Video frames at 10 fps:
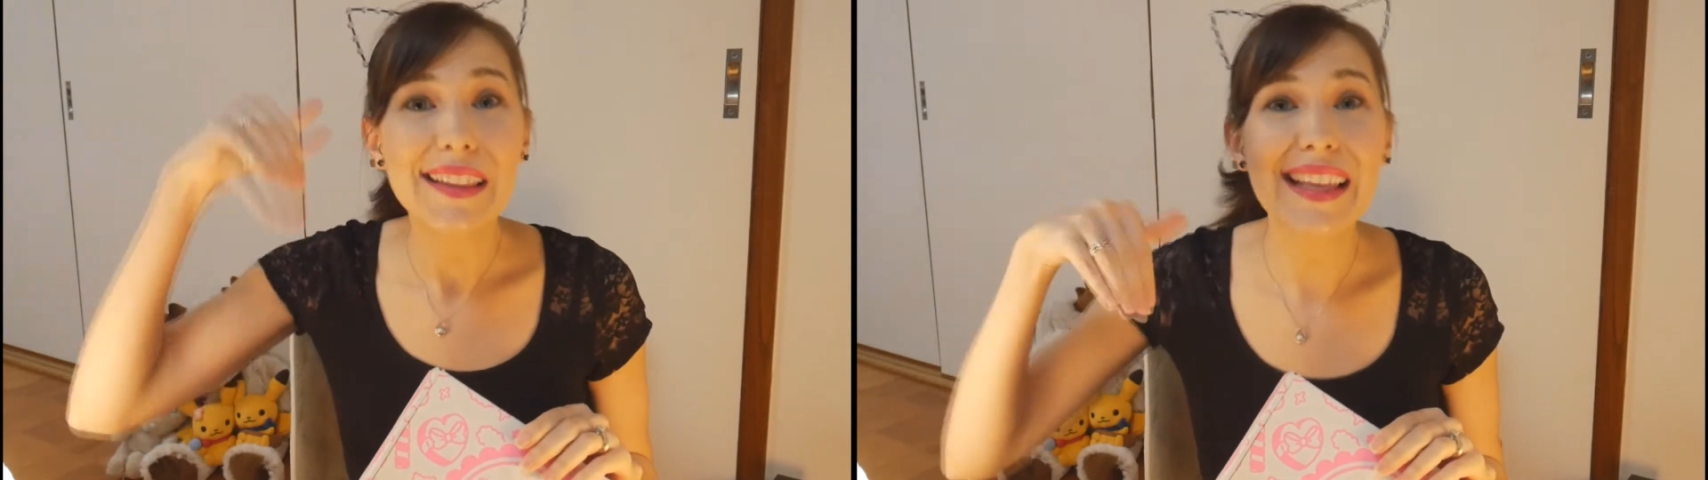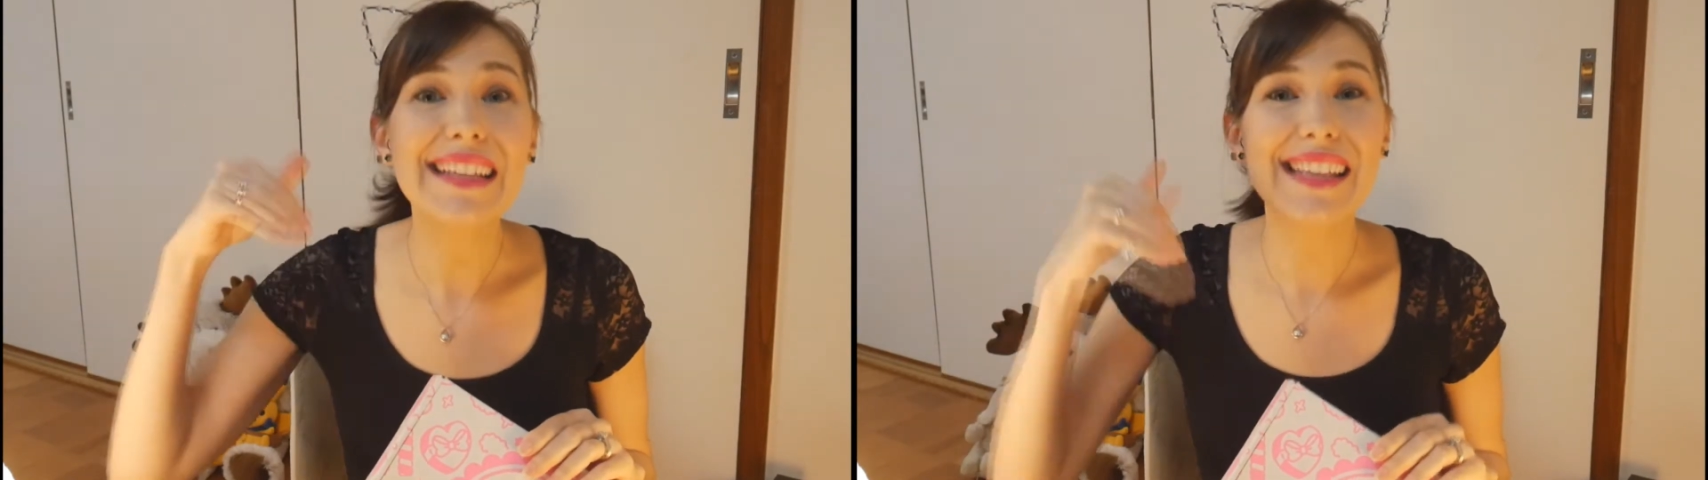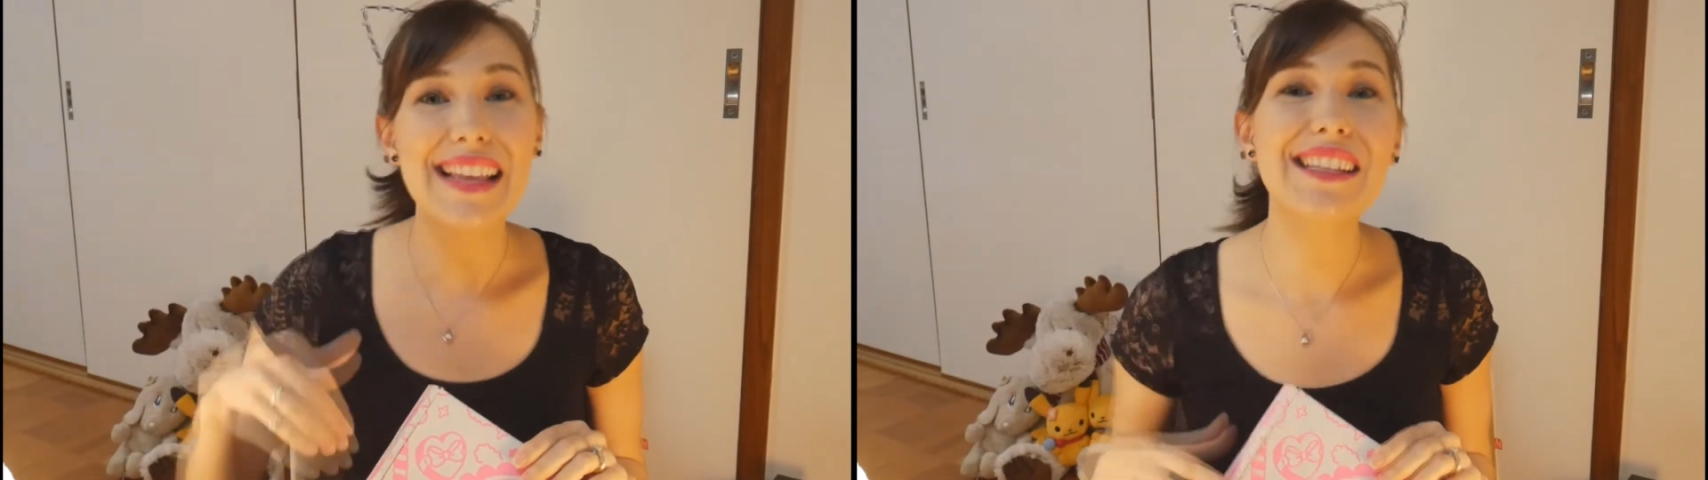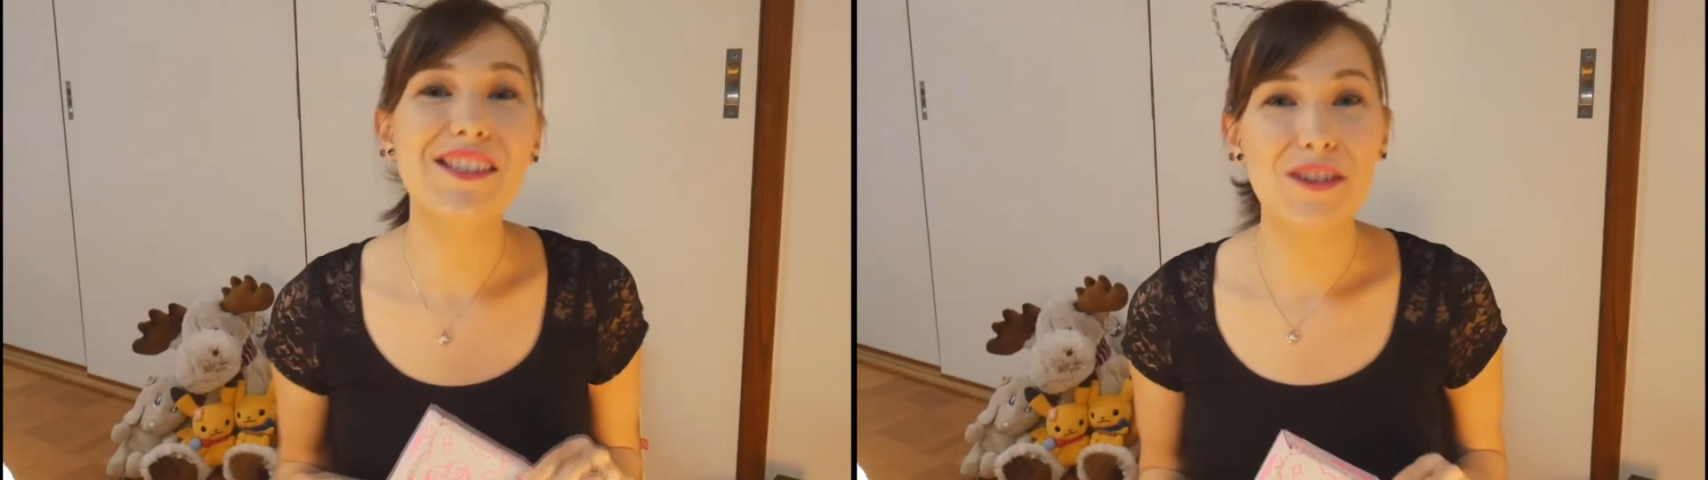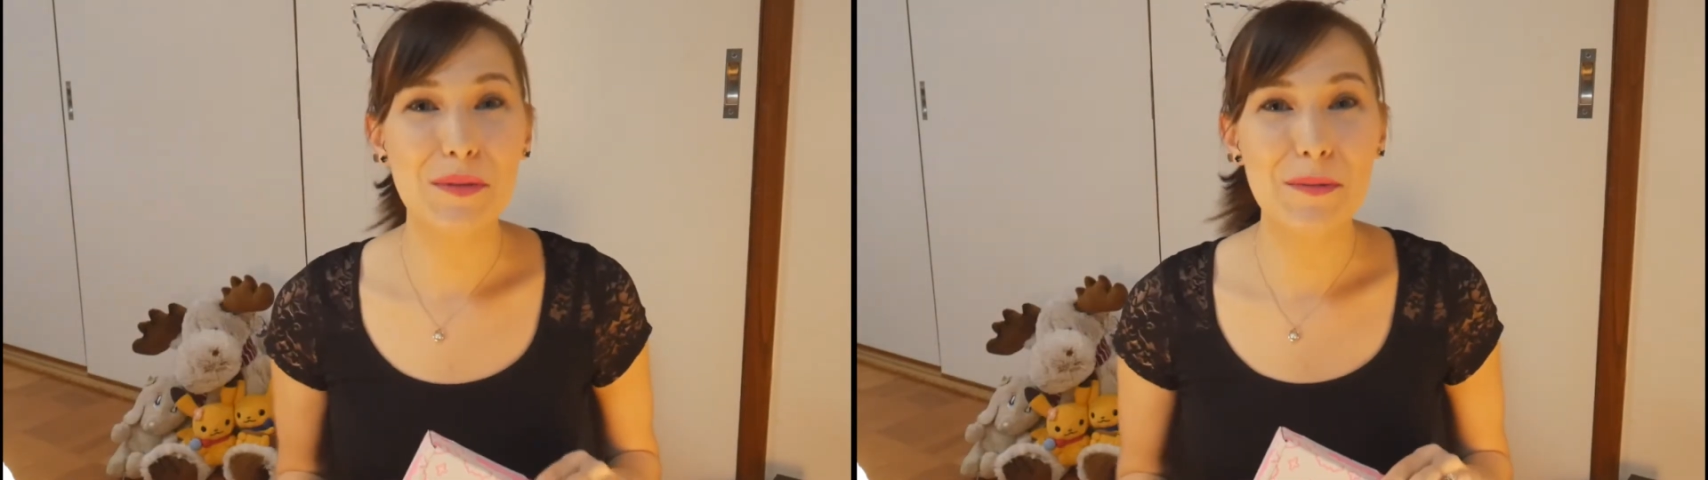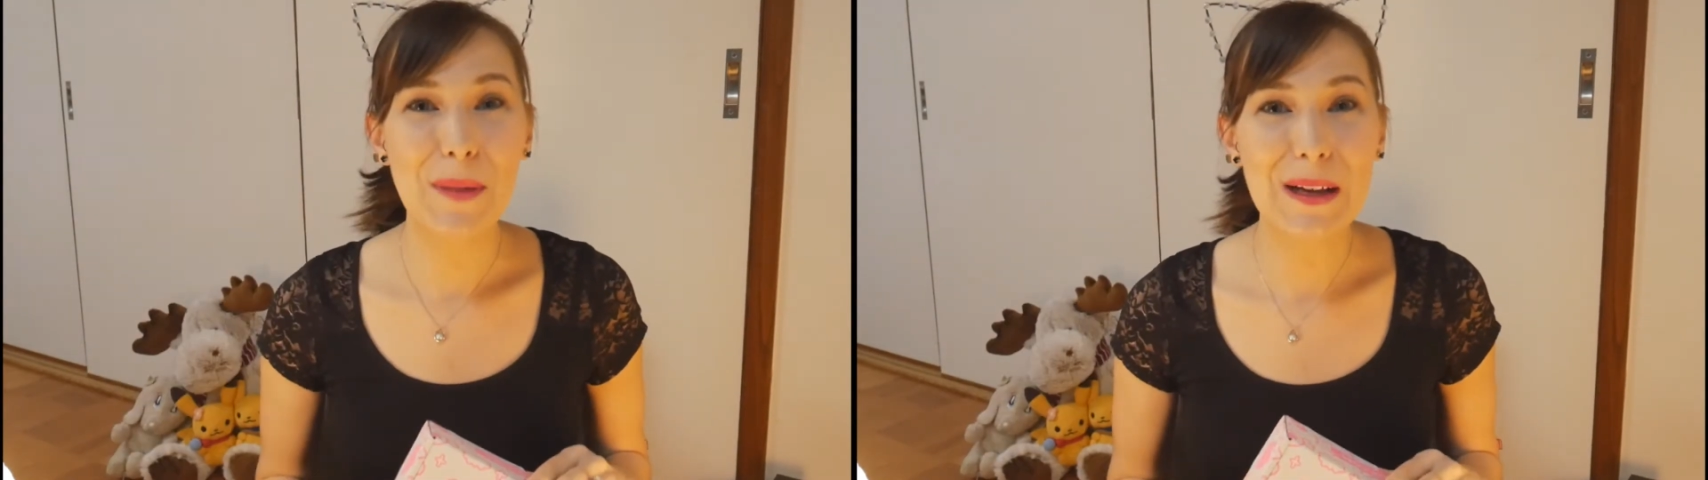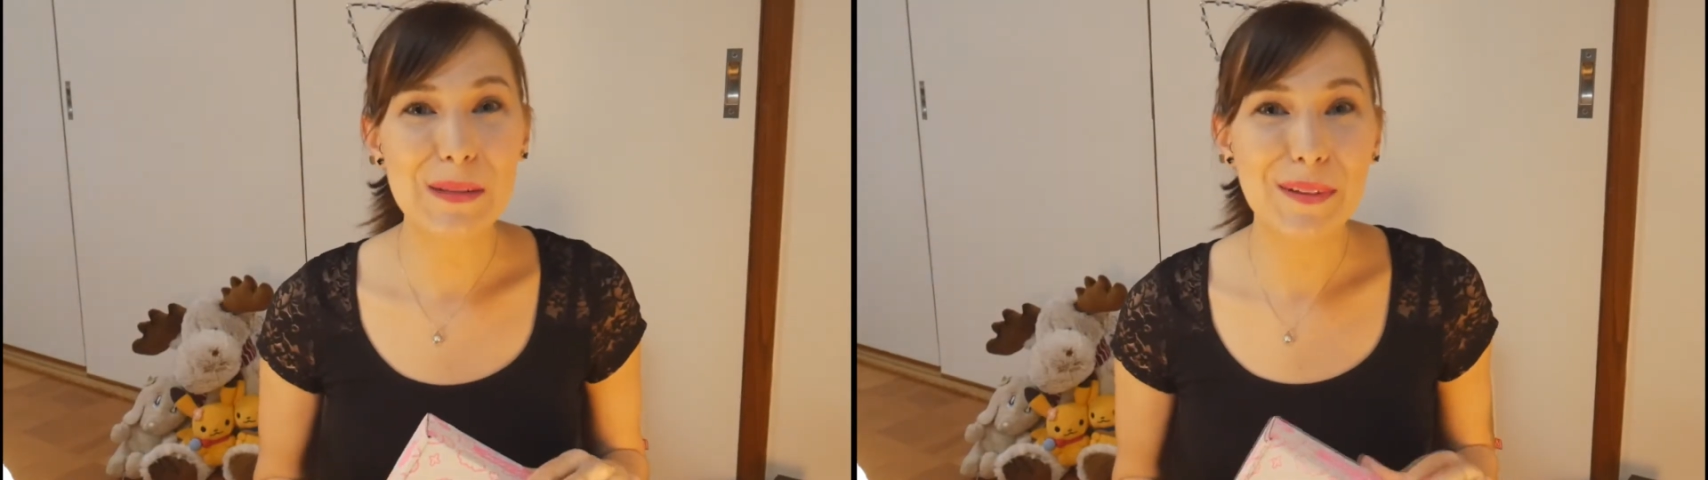linked in the description box